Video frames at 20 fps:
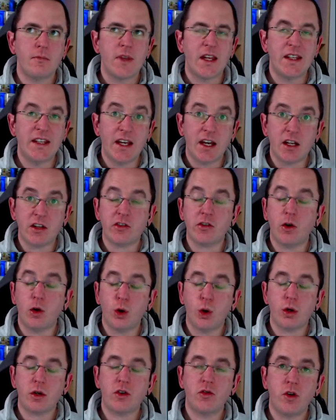Yes,
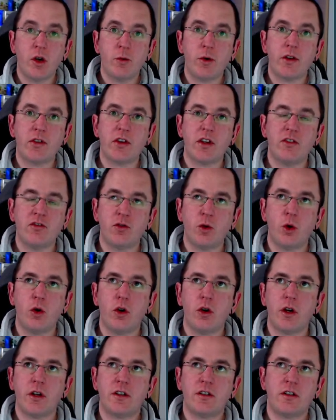all queries
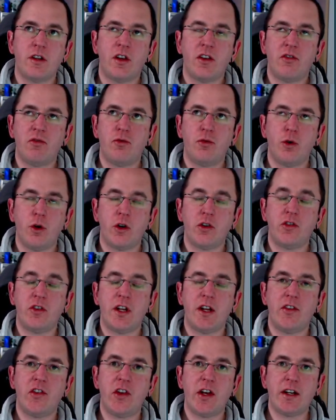avoid
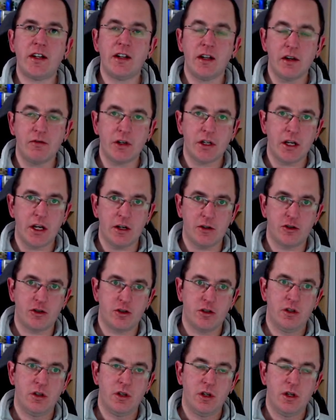first and second level
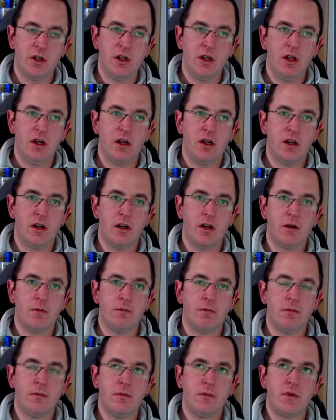cache.
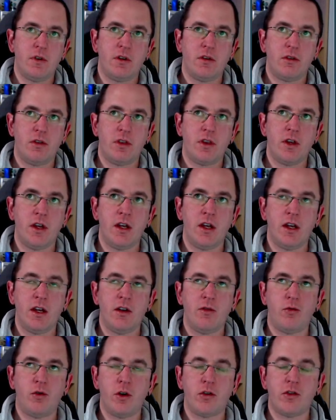
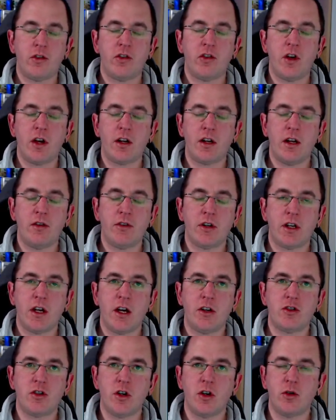The first and second level
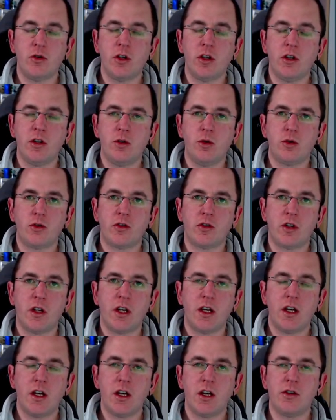cache are only used
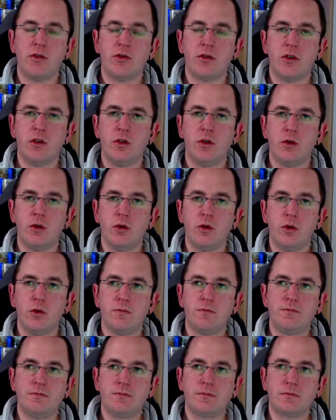if you,